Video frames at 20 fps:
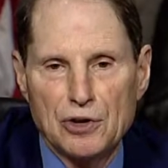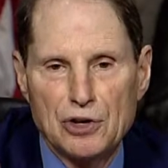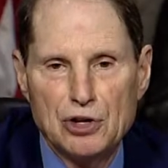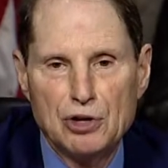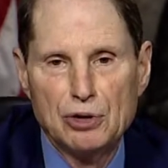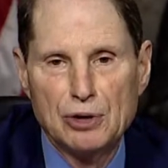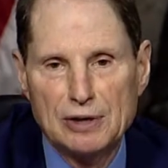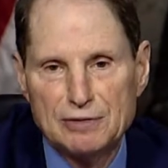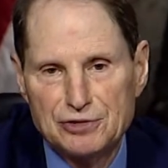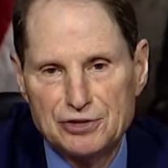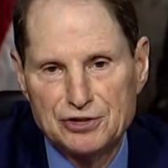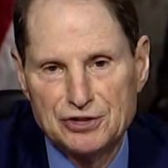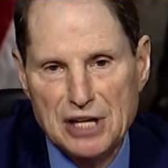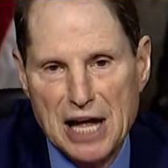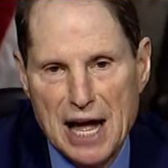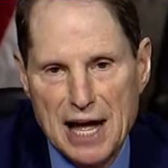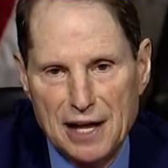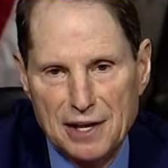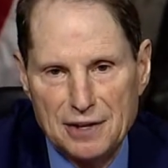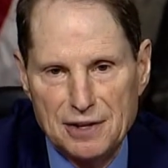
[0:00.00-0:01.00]
You have
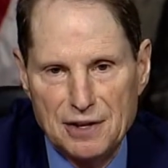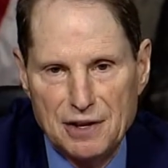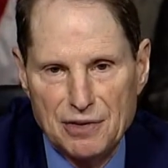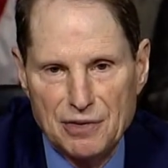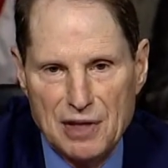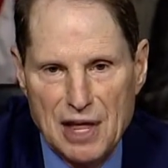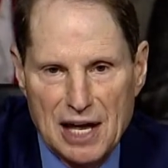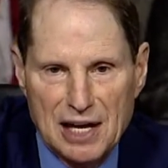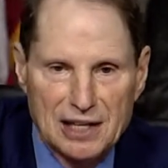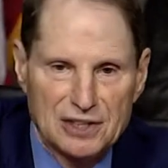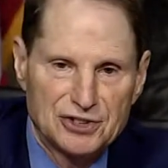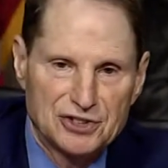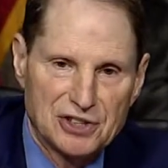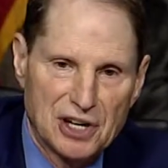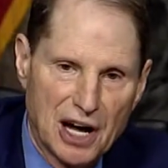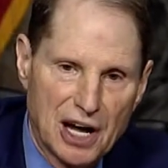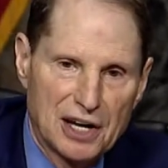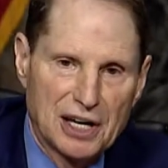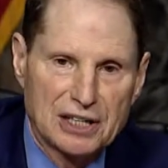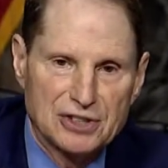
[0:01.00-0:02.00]
said that it's
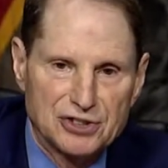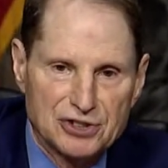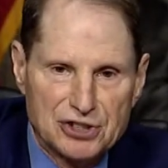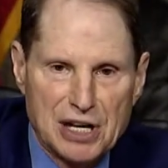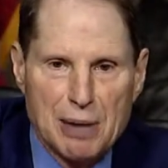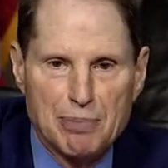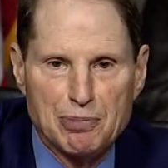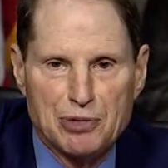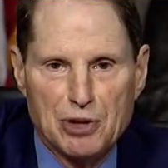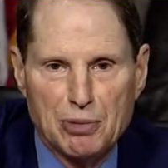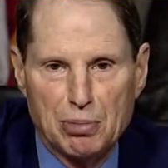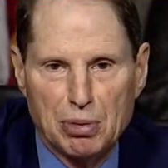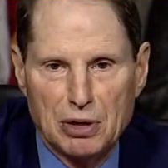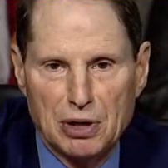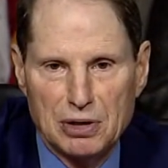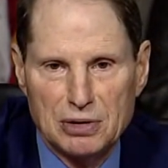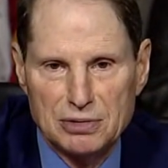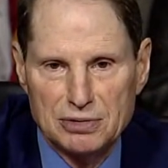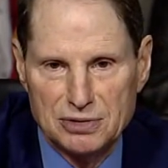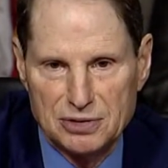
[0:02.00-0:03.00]

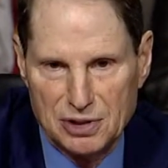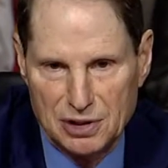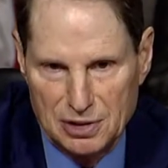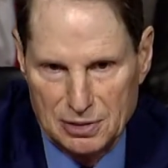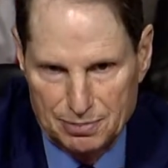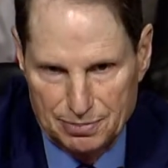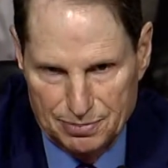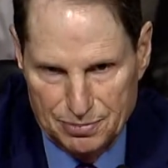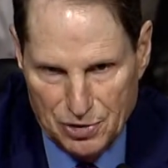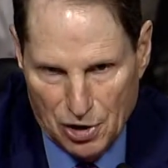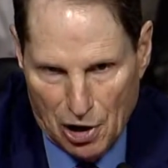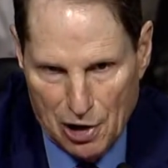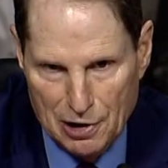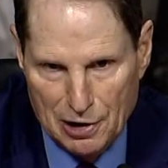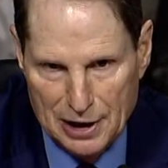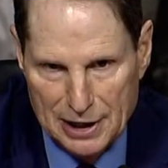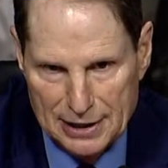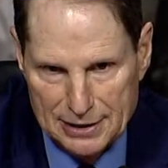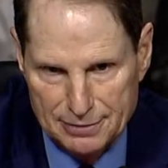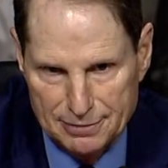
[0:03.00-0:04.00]
unacceptable to
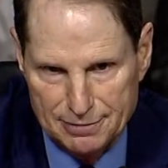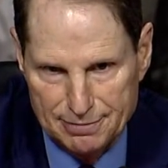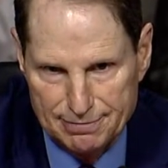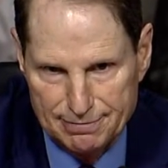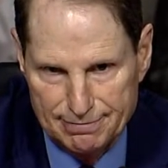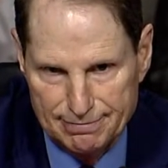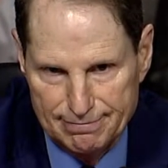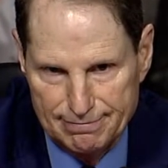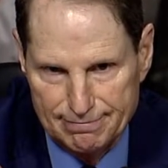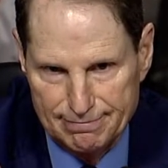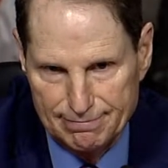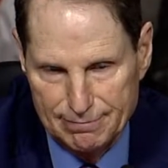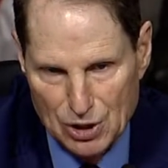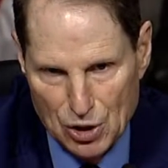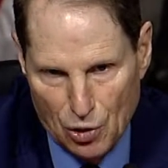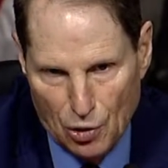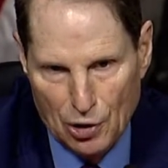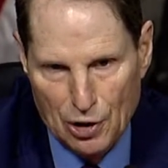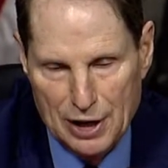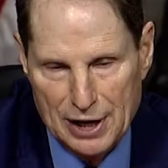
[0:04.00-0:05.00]
target
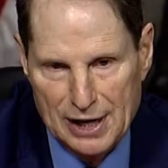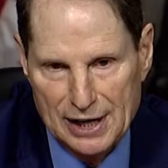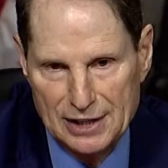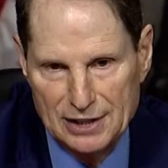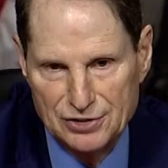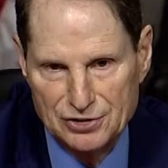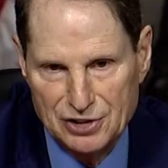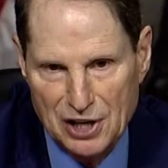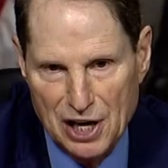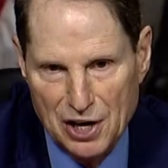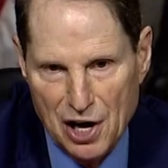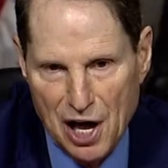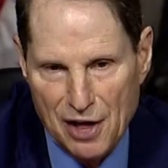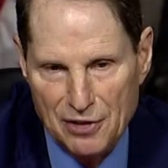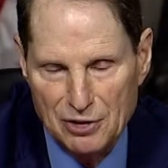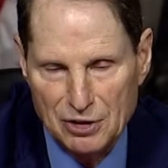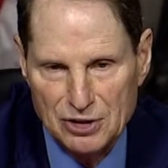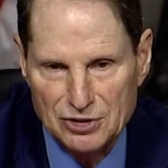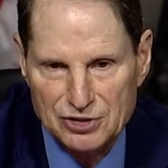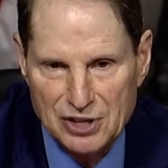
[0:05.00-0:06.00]
minorities and
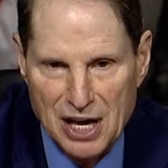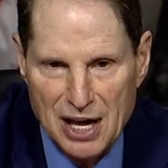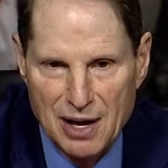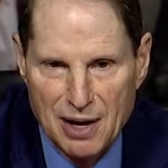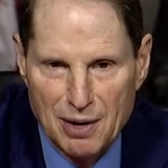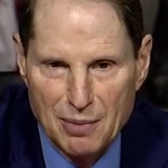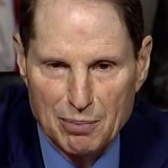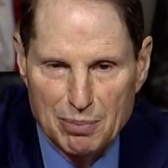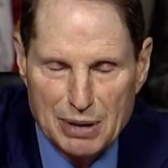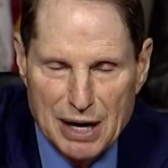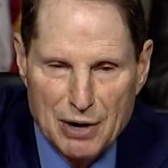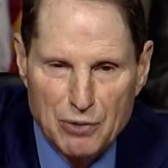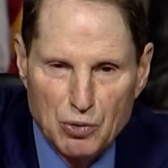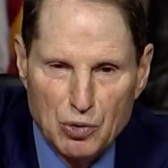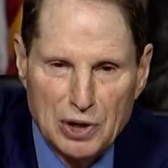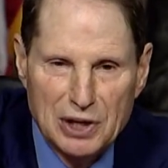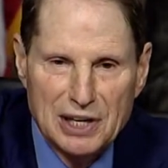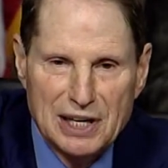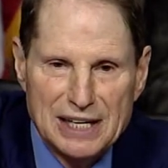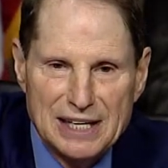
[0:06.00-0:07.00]
others, but I
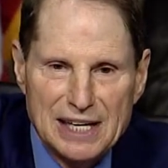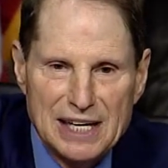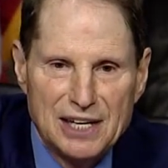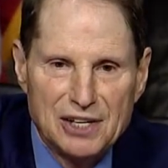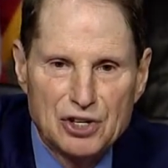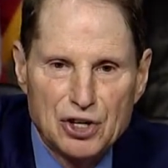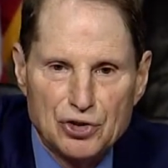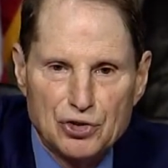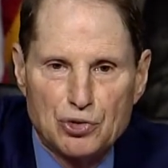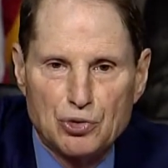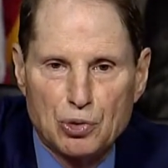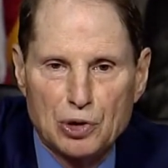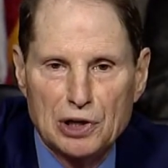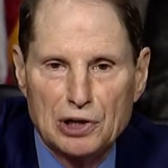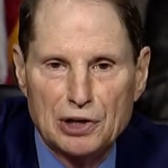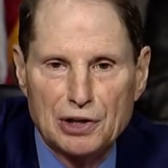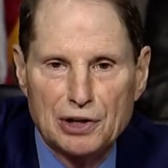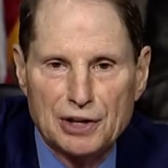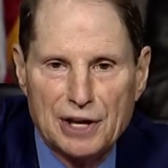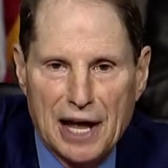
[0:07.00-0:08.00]
really need to
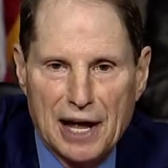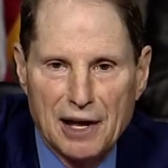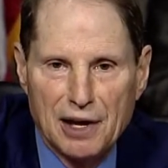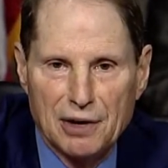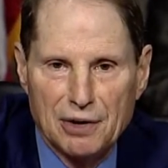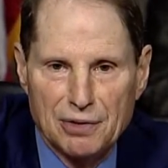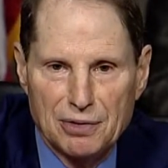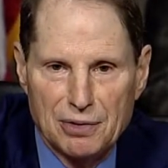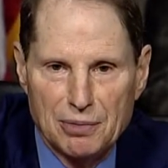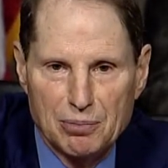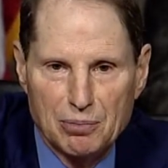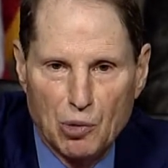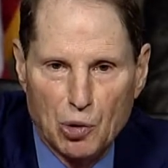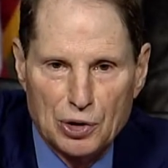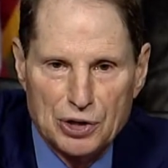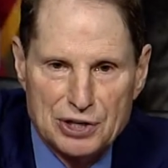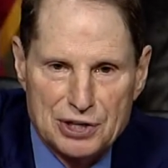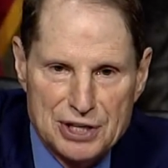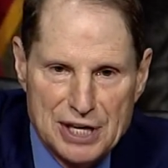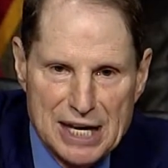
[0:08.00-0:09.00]
drill down more
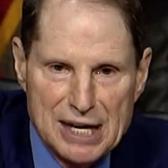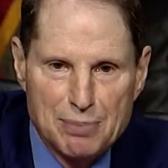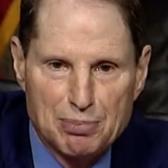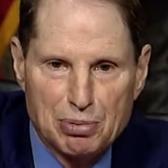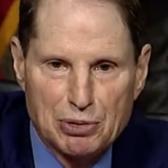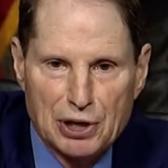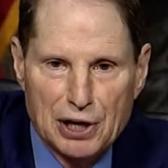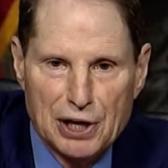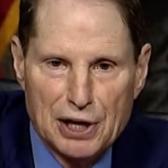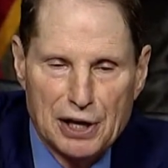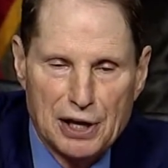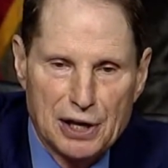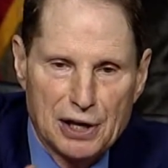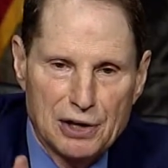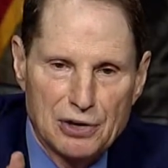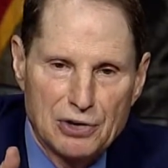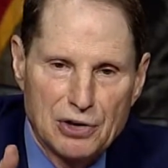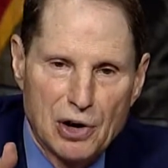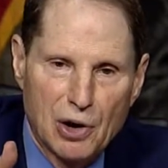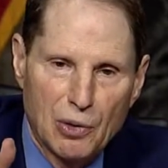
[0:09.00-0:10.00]
deeply
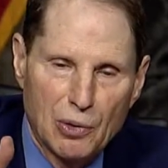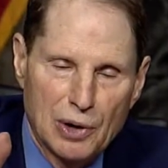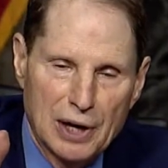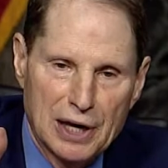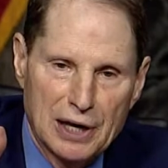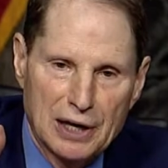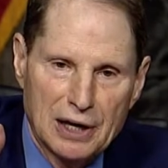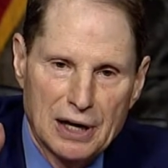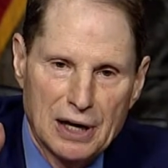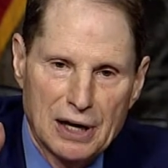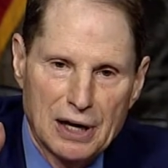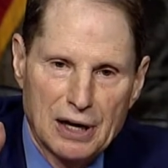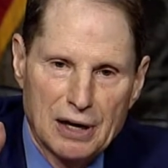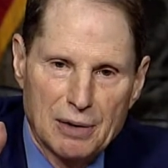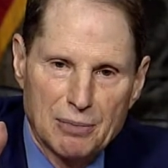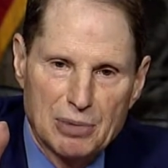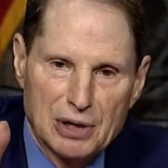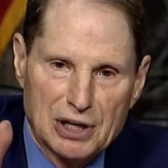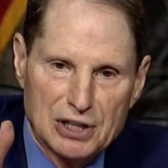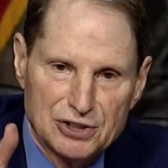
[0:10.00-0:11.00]
in knowing,
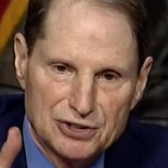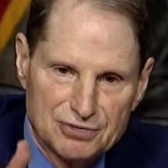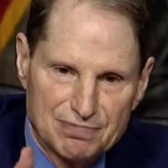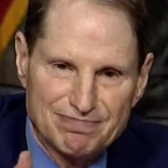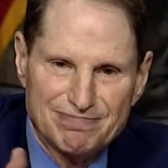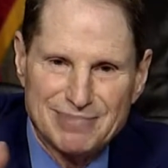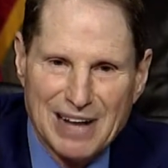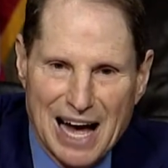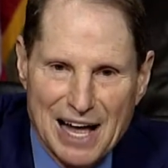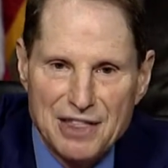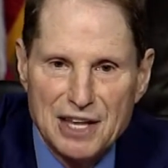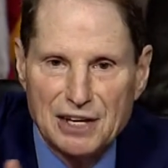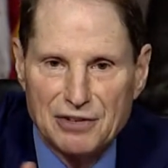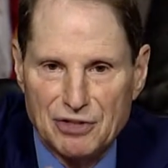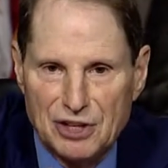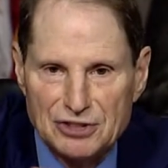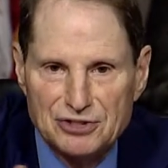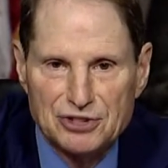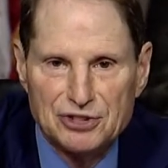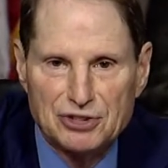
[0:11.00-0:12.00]
because I think
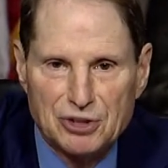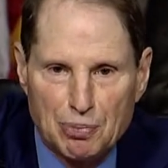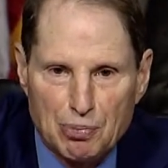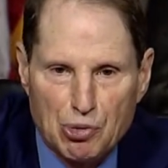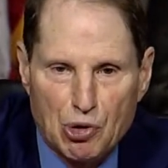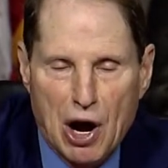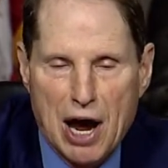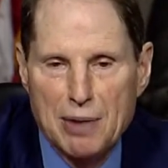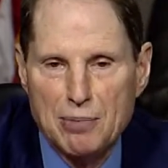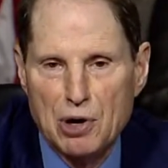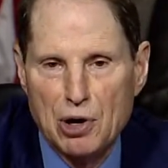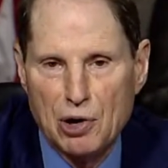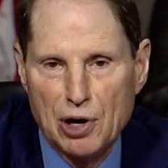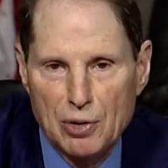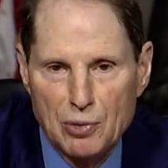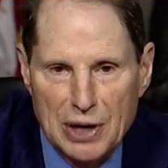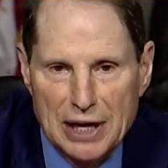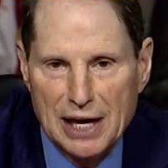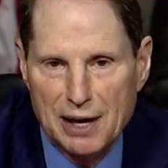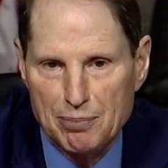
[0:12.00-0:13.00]
this is a primary
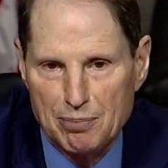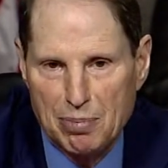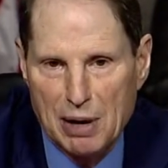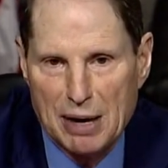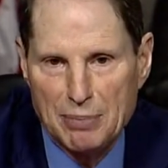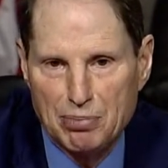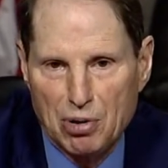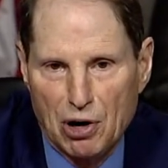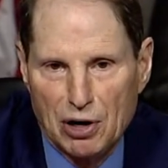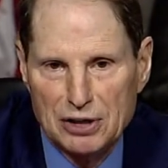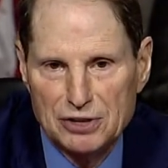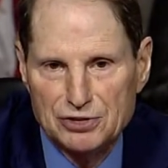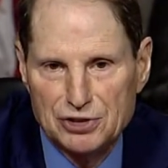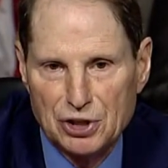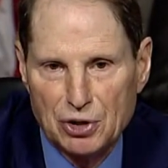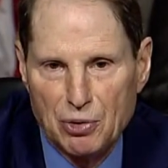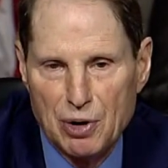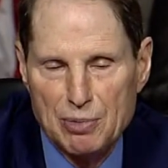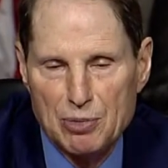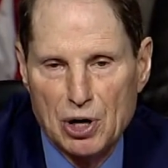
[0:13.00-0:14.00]
we can get bipartisan
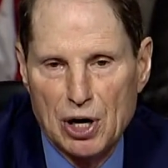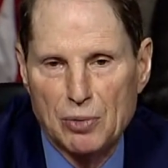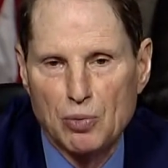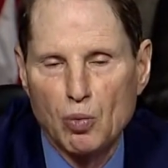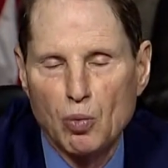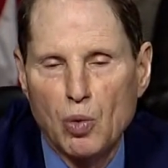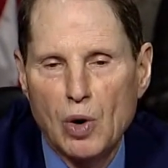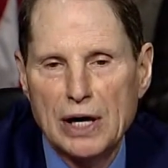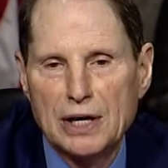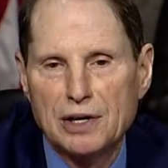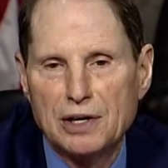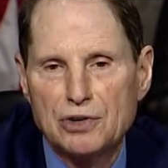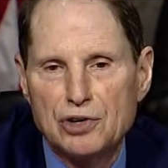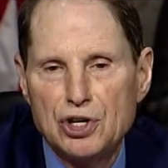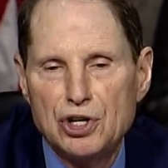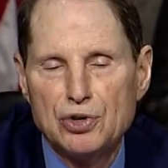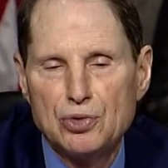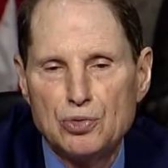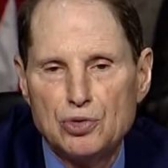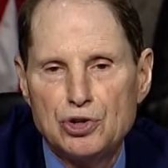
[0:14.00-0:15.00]
agreement on. What do
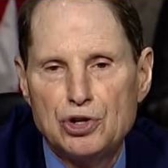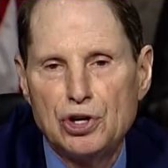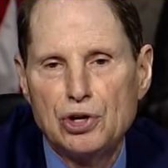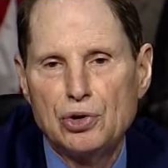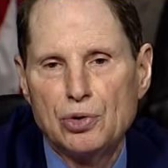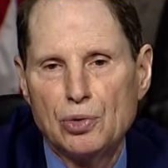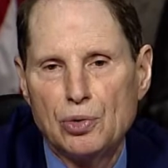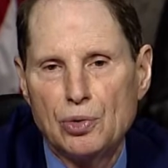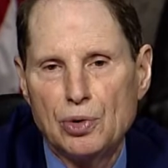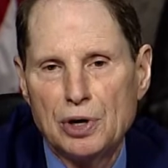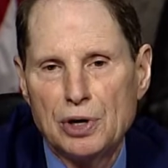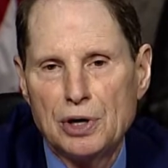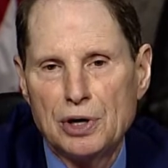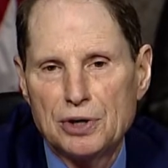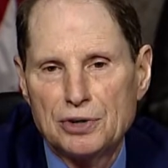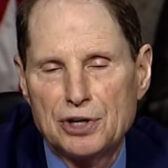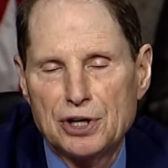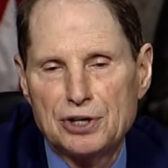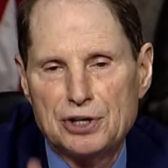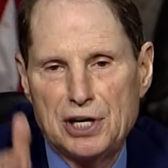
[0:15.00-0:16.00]
you do
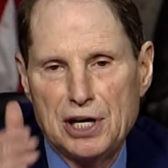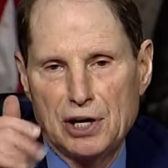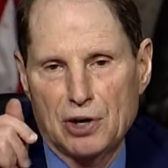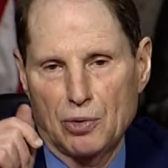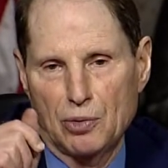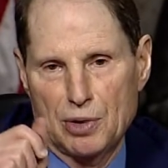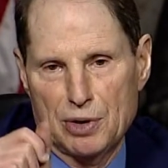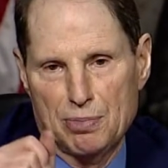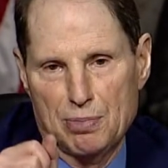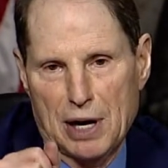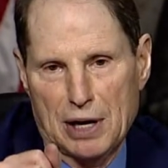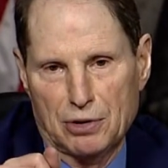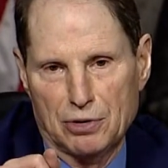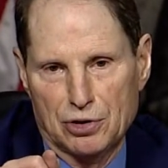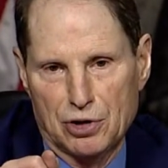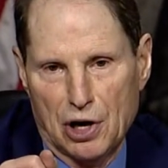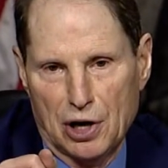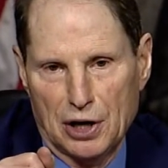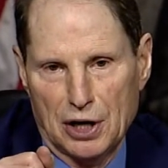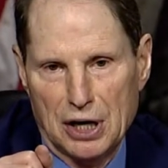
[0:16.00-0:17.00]
to deal with
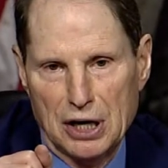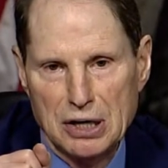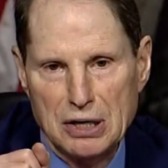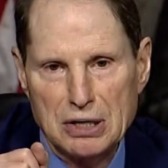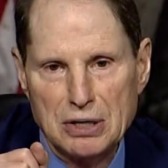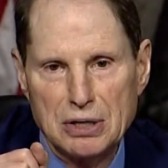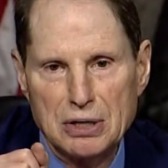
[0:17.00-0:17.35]
micro-targeting?